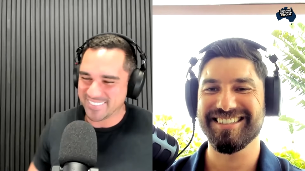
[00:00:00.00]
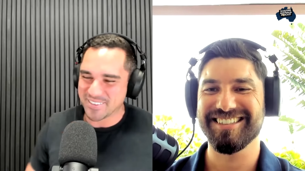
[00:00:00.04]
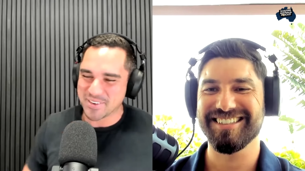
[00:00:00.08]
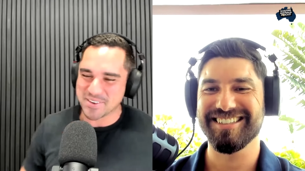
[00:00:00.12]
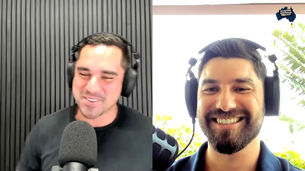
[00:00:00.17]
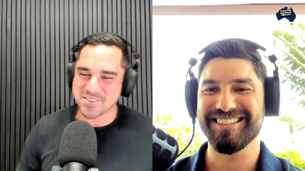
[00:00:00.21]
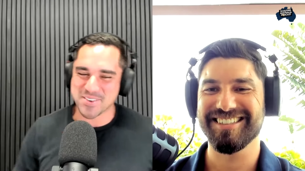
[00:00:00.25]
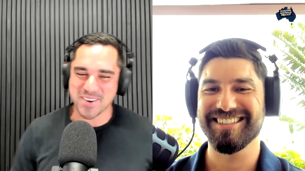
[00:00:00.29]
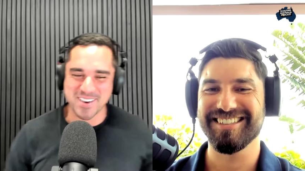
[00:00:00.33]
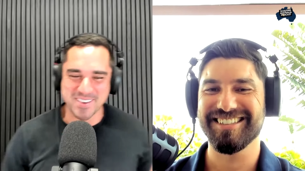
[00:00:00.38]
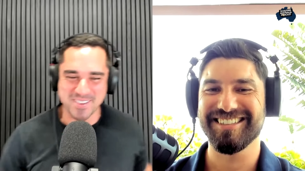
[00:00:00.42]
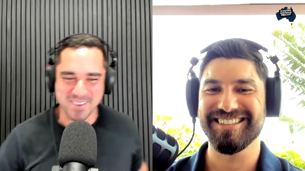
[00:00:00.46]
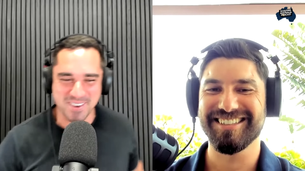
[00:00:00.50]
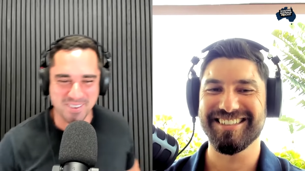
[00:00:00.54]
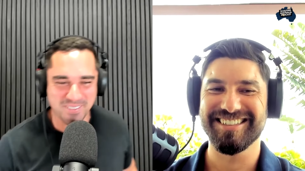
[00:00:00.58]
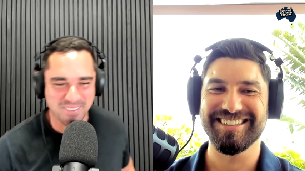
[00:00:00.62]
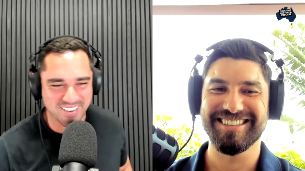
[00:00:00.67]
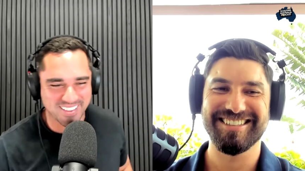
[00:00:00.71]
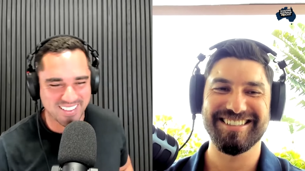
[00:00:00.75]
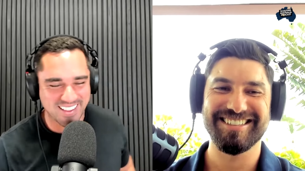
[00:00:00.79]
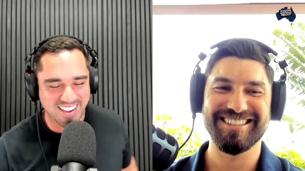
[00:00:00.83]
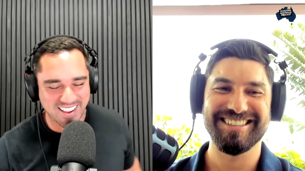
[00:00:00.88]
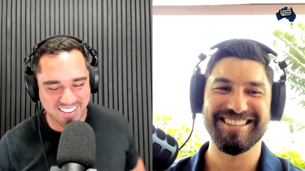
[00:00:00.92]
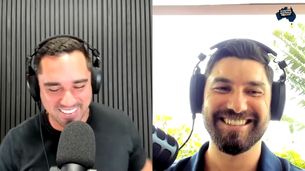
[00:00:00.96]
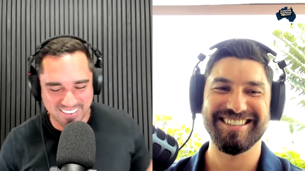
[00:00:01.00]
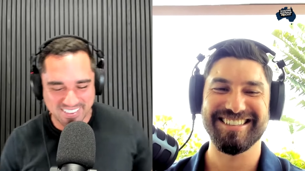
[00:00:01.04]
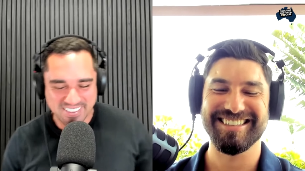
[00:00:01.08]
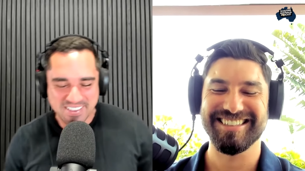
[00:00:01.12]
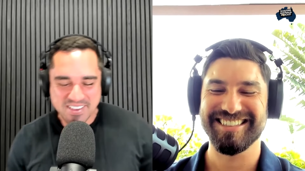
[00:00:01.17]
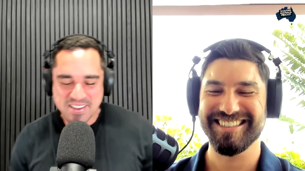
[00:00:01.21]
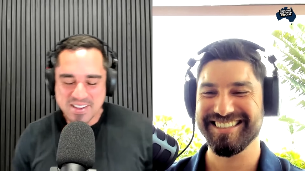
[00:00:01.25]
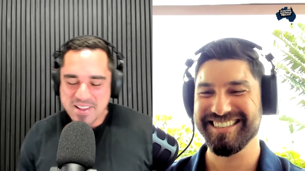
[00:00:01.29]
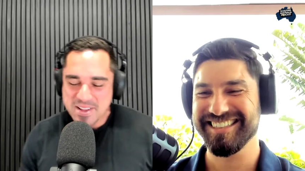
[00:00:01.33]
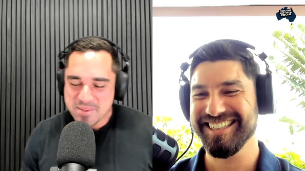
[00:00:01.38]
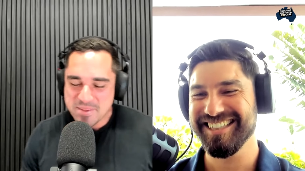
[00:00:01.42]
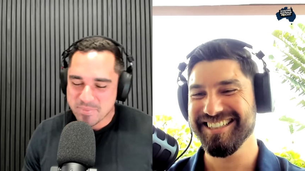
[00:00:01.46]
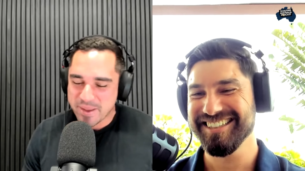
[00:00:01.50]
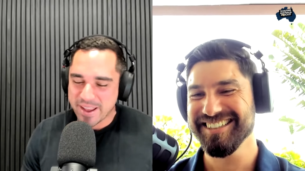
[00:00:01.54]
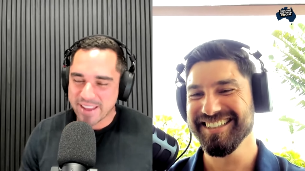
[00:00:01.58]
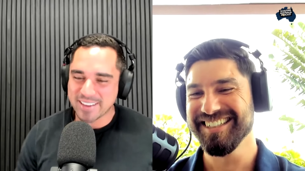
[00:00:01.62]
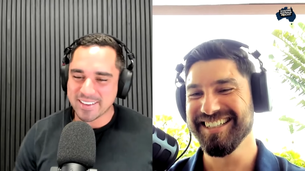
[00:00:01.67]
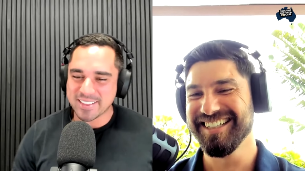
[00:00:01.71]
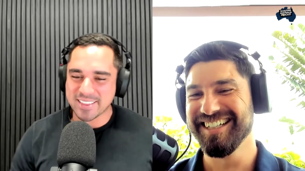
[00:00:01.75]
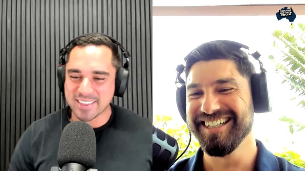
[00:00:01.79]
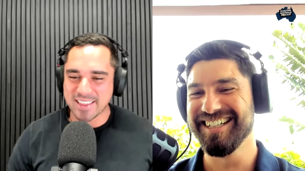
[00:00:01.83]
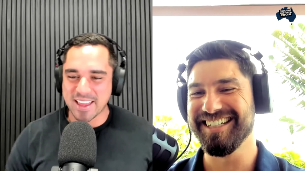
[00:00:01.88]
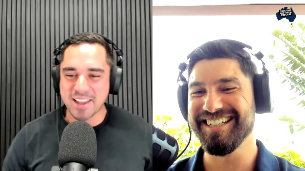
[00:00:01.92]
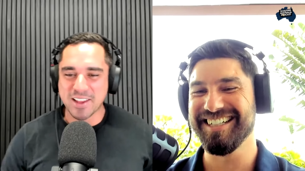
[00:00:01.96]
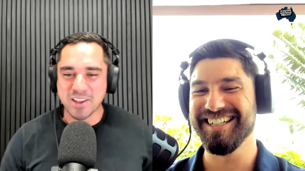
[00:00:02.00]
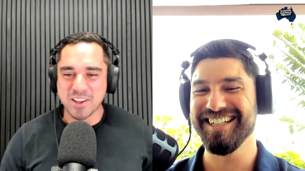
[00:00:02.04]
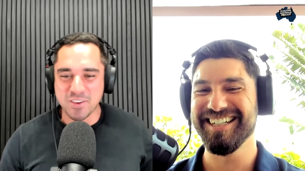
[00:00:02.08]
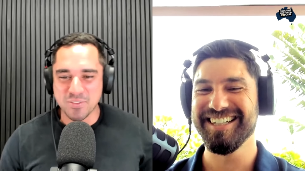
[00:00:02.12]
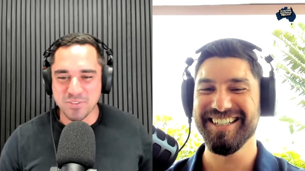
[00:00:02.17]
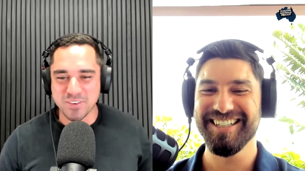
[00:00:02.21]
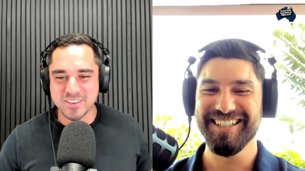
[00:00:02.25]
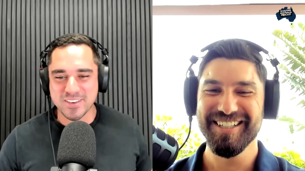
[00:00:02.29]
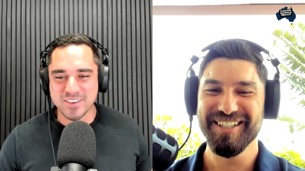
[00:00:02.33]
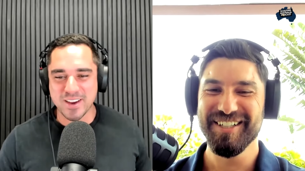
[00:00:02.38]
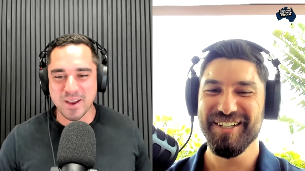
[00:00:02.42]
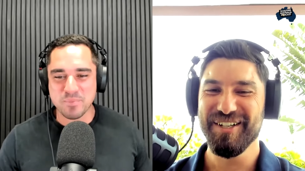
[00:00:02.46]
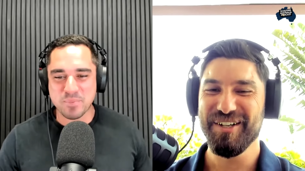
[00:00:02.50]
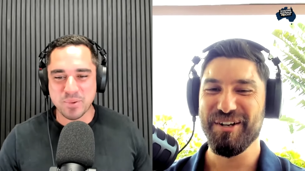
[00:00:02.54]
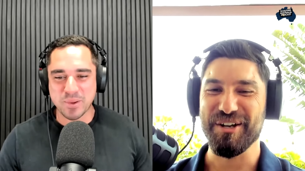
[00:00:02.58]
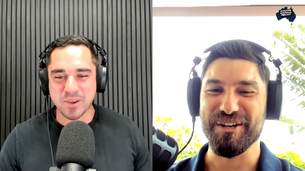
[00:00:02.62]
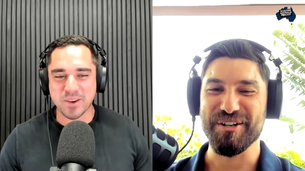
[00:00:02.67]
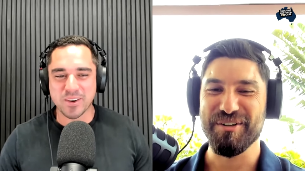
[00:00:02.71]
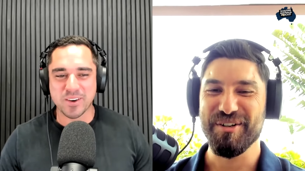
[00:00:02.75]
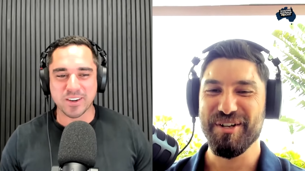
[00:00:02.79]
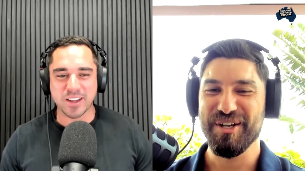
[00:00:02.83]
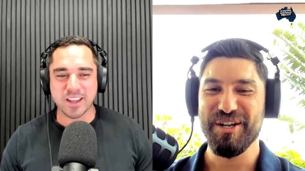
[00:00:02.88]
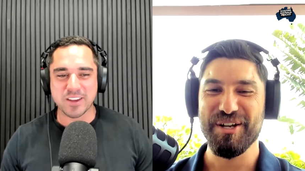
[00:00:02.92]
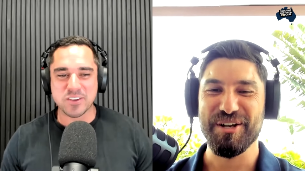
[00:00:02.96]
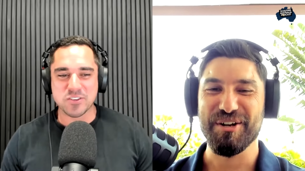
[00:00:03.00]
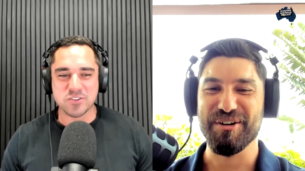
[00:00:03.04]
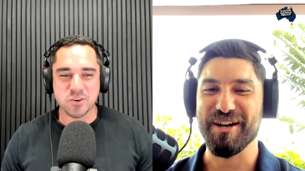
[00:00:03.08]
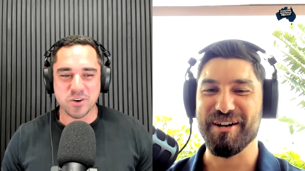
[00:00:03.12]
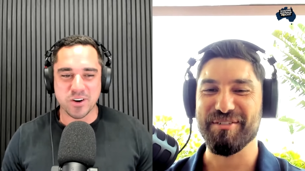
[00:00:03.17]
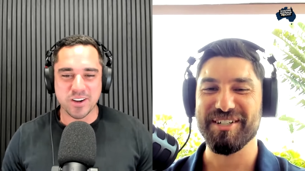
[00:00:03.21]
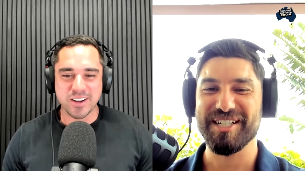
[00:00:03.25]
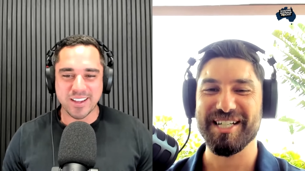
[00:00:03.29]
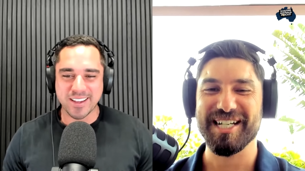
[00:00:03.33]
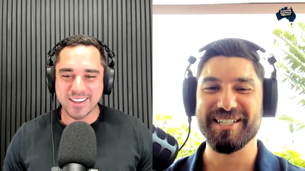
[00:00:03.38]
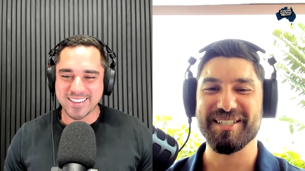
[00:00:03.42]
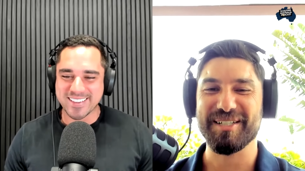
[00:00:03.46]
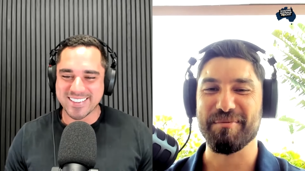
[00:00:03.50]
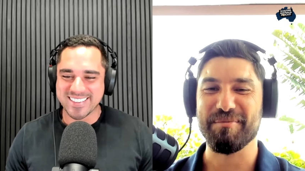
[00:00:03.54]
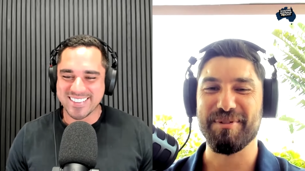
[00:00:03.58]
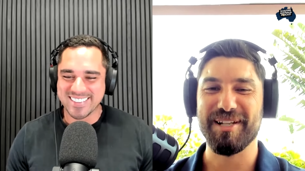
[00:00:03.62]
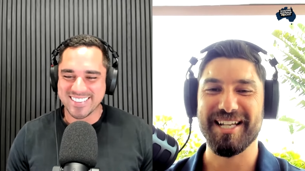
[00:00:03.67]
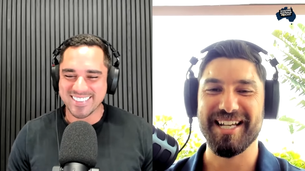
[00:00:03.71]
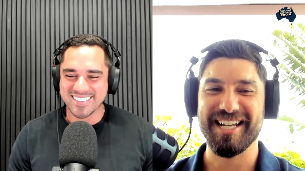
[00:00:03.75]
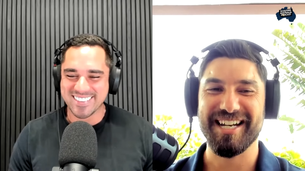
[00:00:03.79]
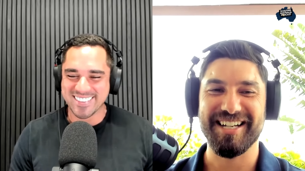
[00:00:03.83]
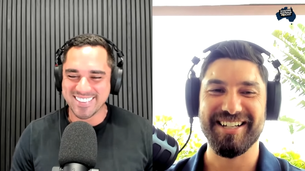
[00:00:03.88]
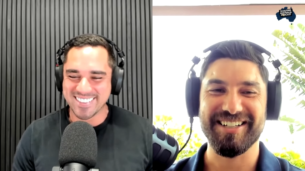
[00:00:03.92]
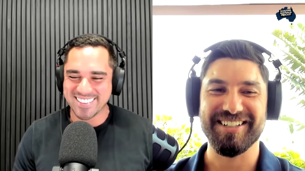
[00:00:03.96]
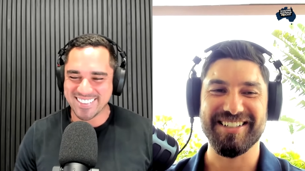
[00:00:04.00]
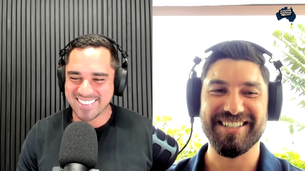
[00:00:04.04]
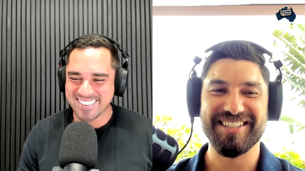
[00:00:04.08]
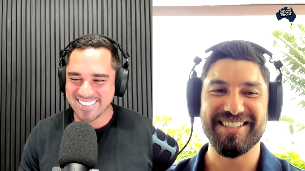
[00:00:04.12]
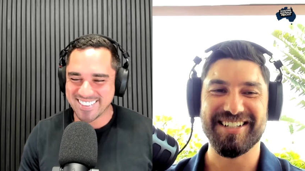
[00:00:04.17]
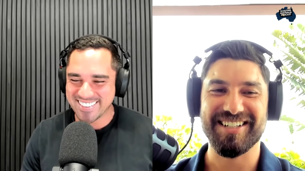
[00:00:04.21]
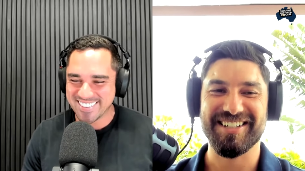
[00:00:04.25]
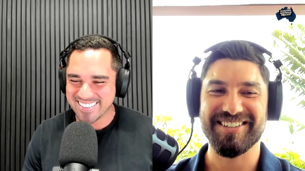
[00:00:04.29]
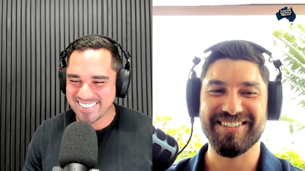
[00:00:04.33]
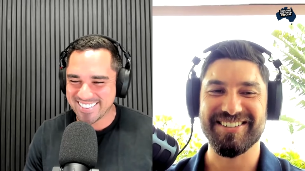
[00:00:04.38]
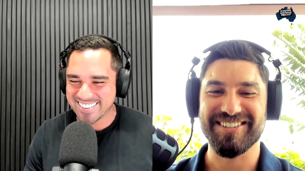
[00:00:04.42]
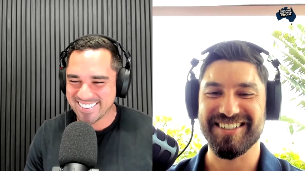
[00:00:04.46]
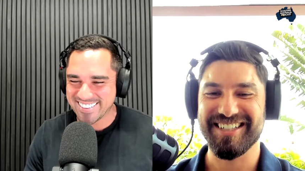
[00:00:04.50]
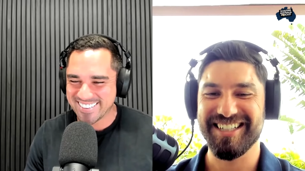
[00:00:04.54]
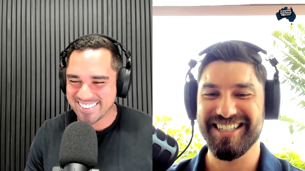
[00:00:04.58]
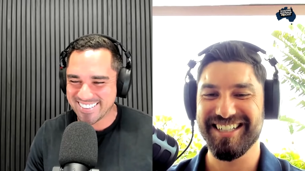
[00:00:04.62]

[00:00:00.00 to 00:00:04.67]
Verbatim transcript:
Speaker 1: or Treasurer, one or the other, mate. Thank you for jumping on and joining. Whoever does us. the
Speaker 2: planning in this country.